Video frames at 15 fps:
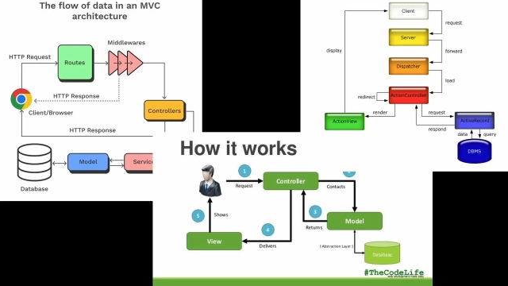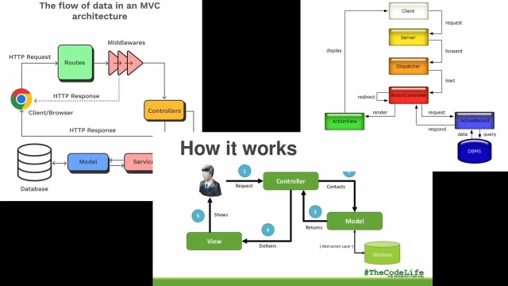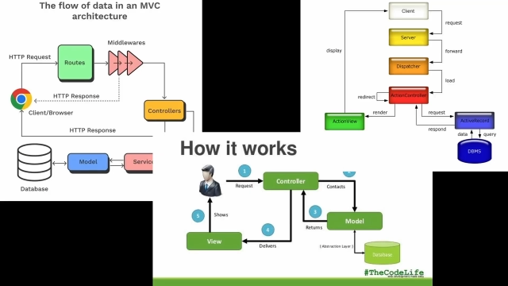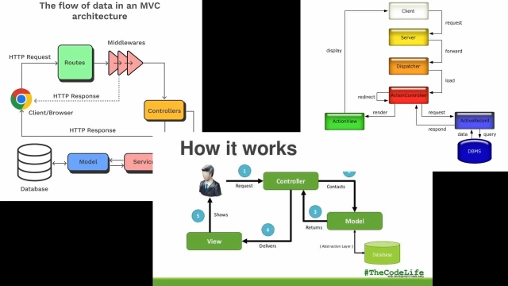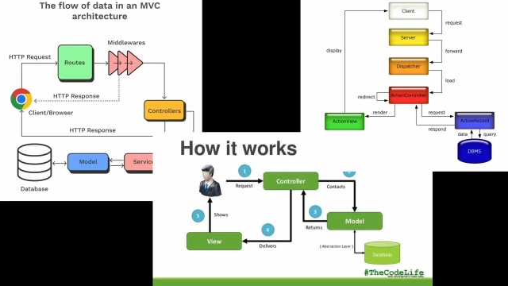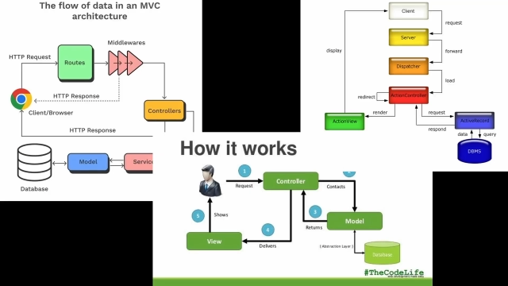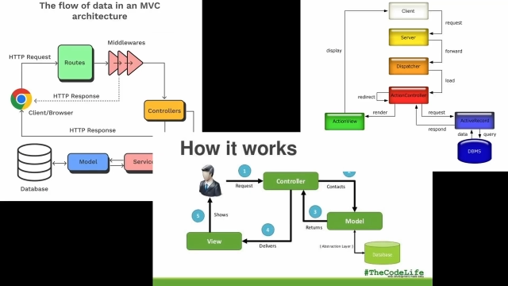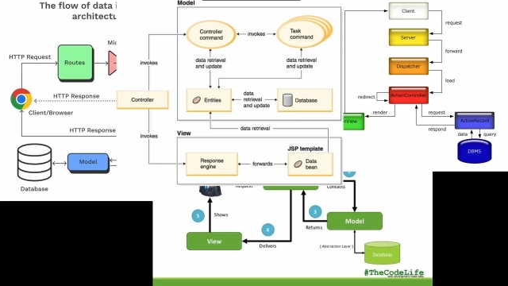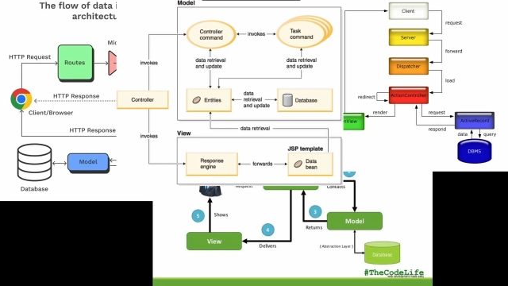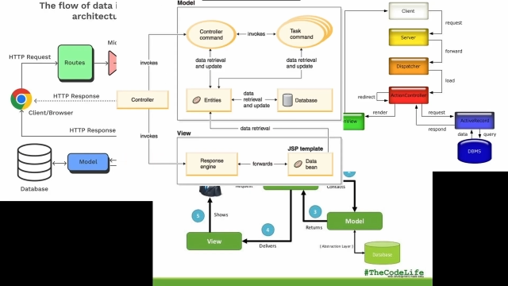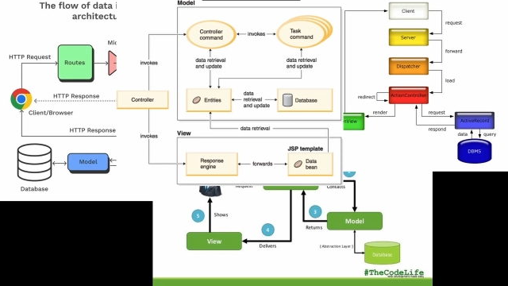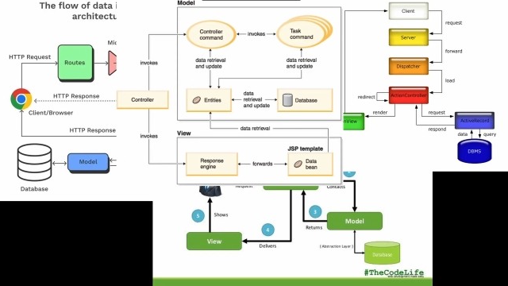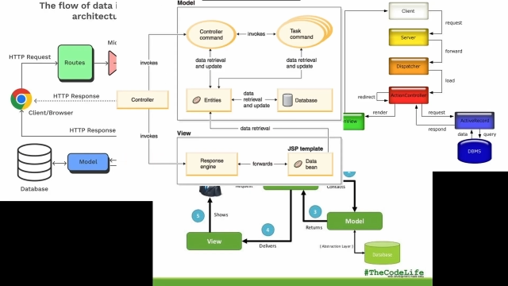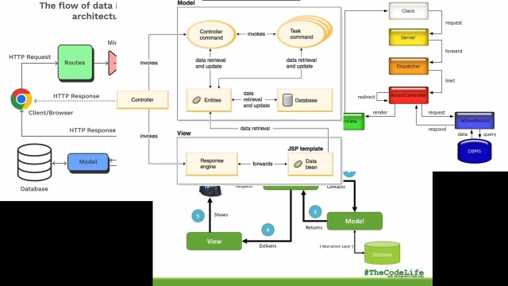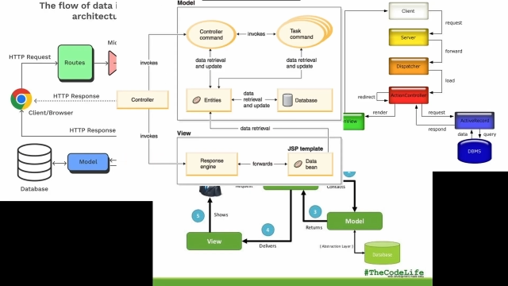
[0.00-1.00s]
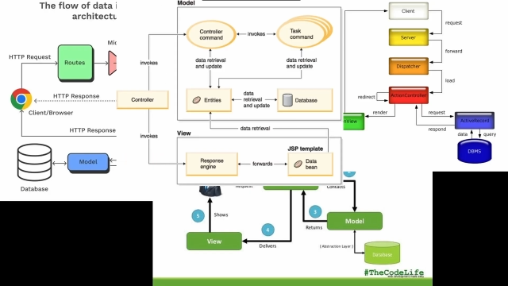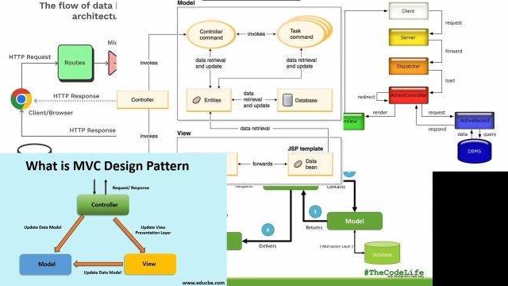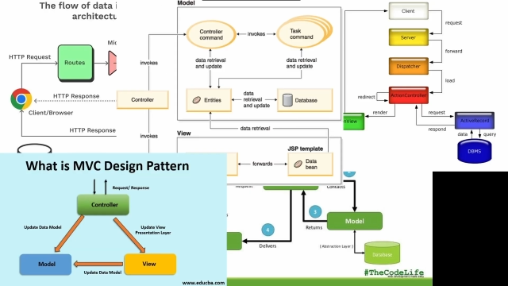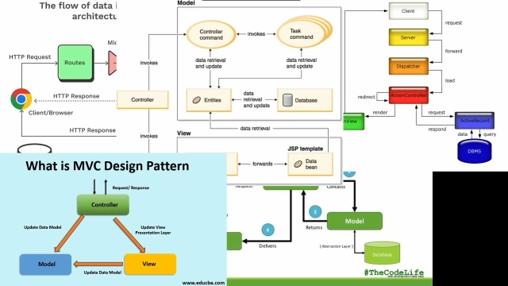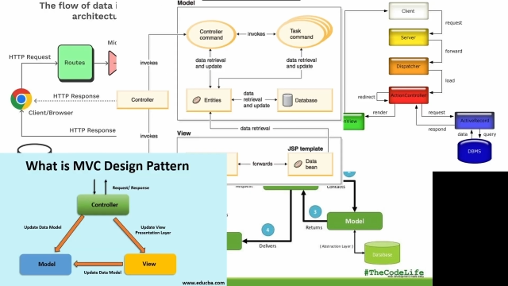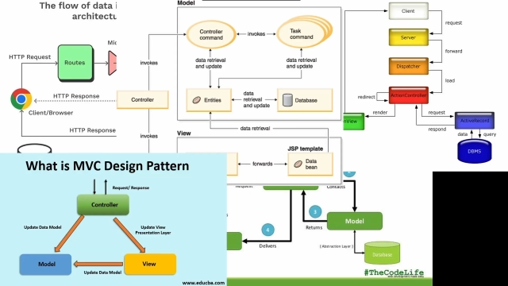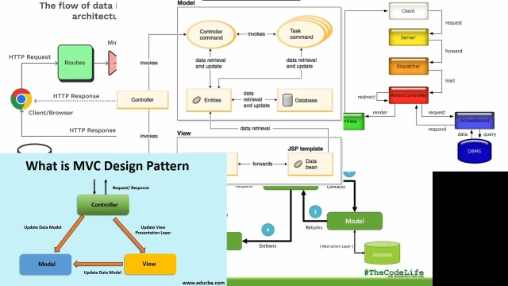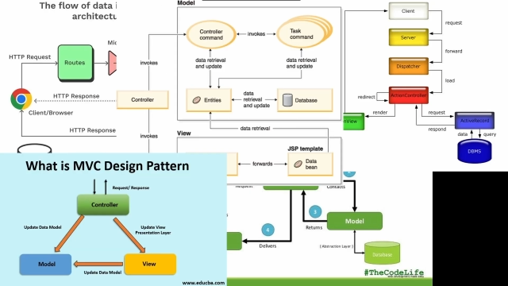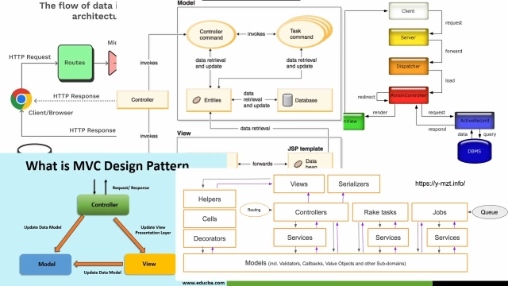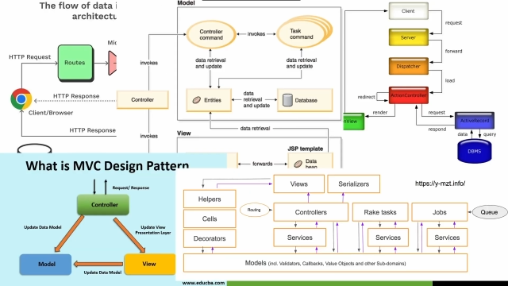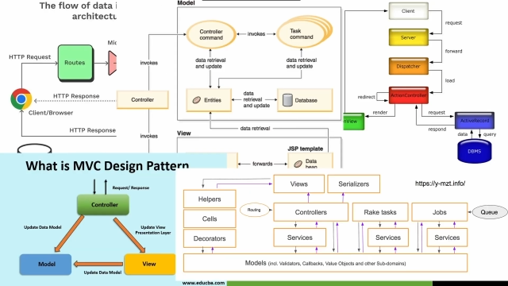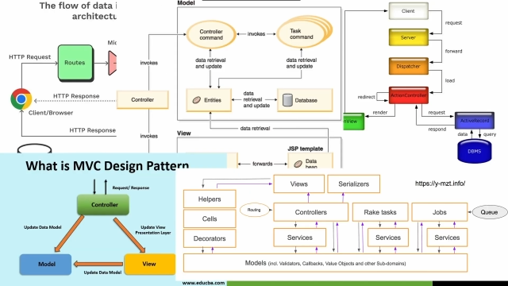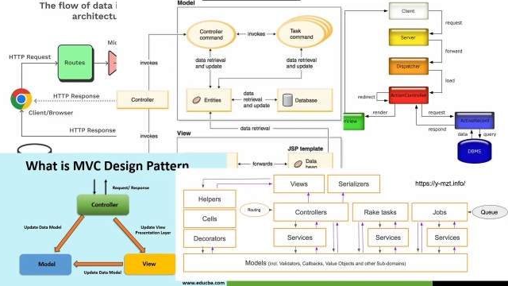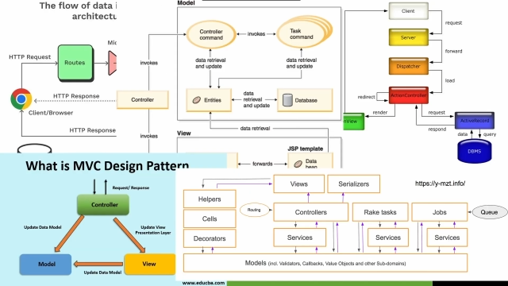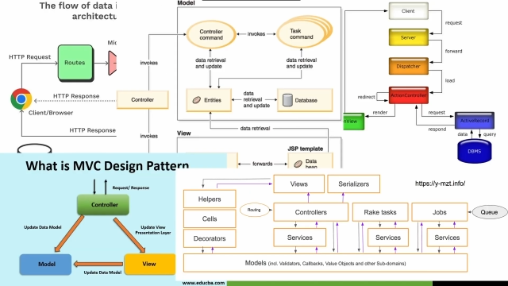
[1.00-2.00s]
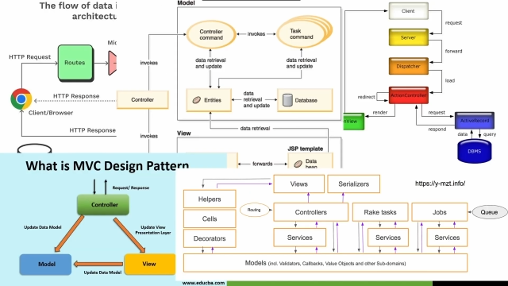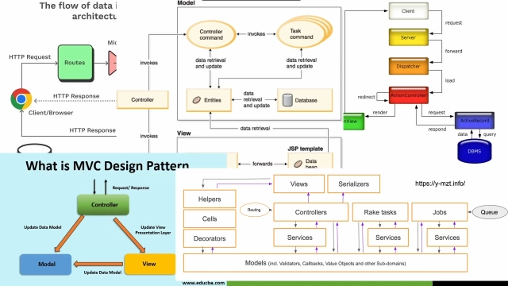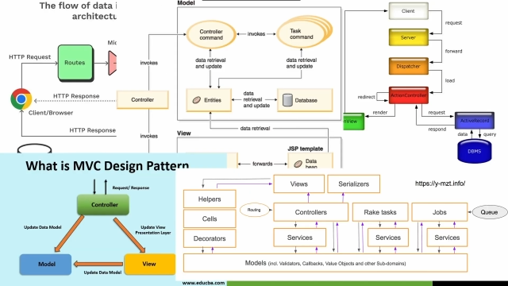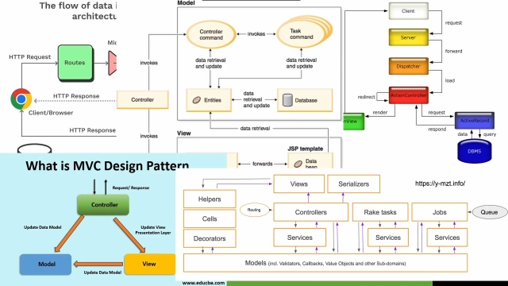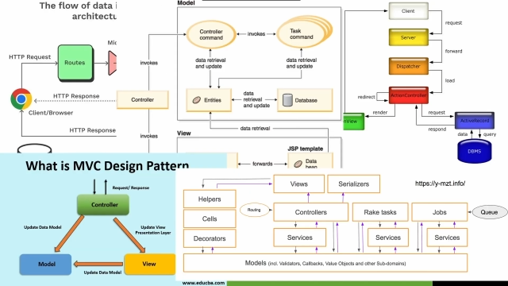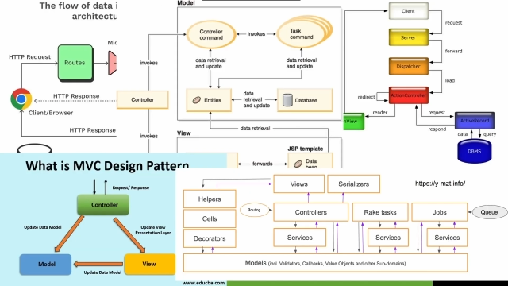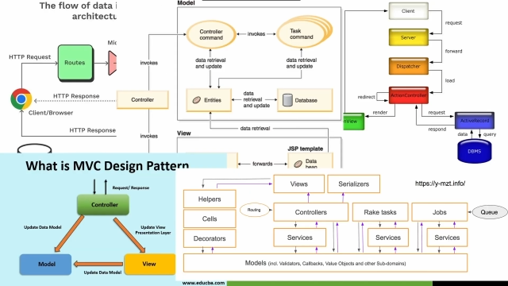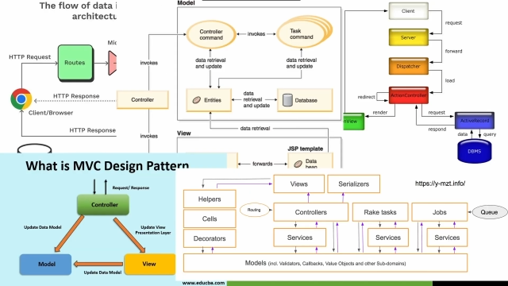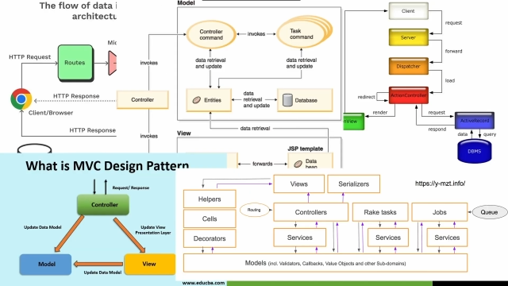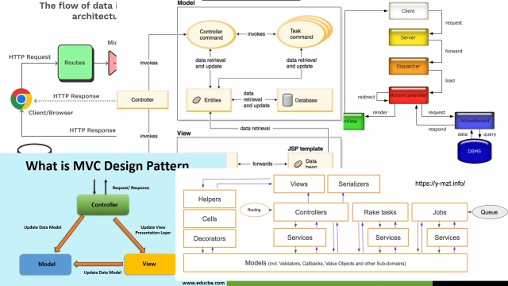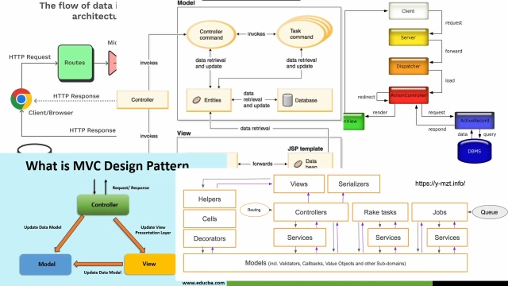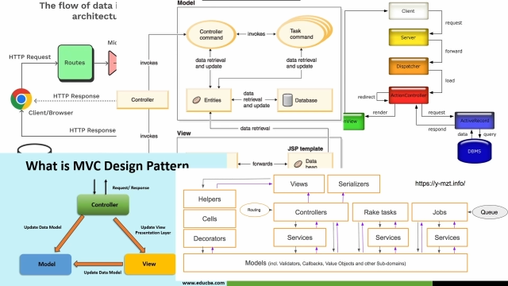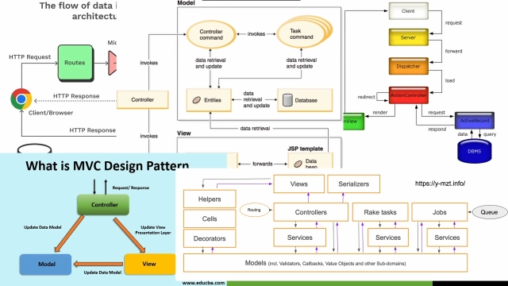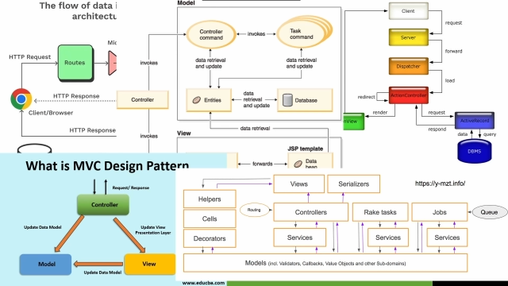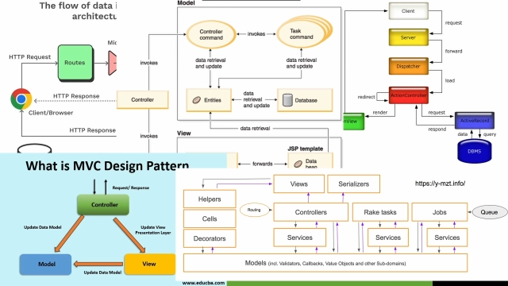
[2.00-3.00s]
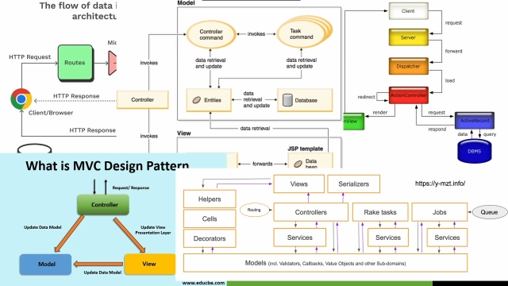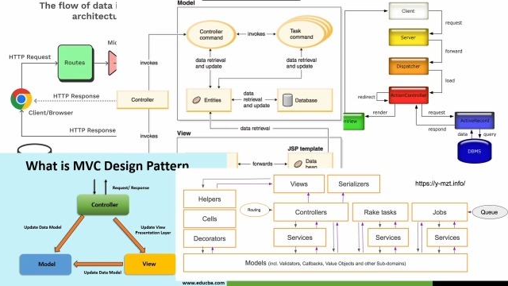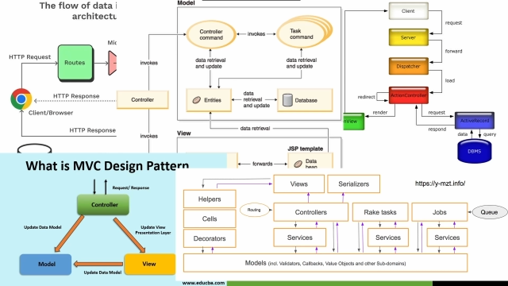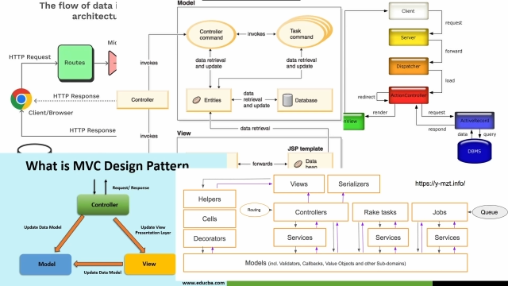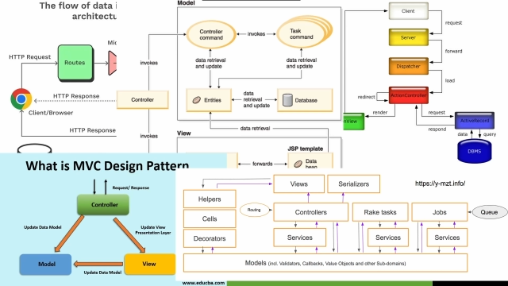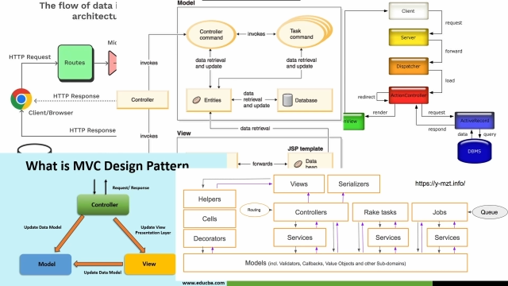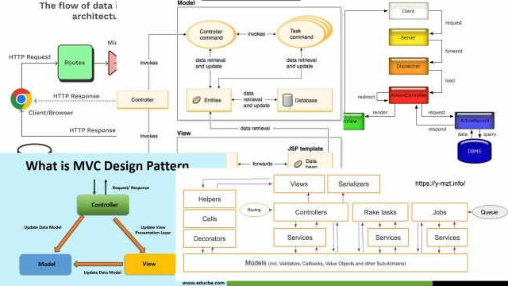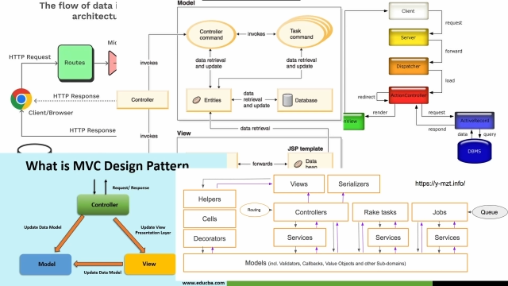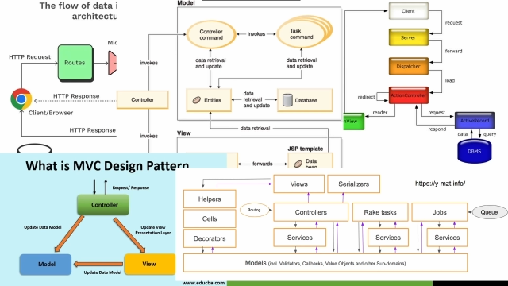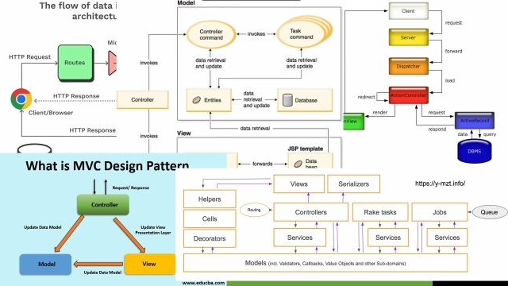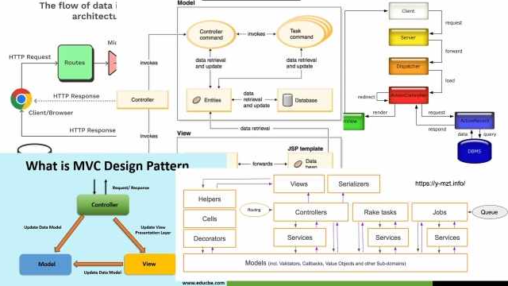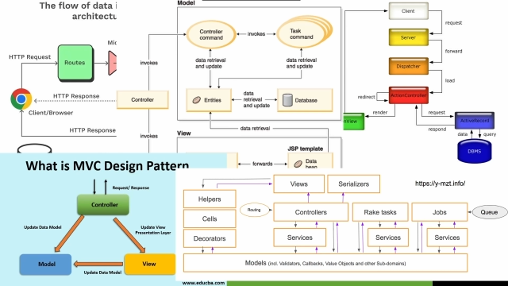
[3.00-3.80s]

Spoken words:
No face is visible, so there are no lips to read.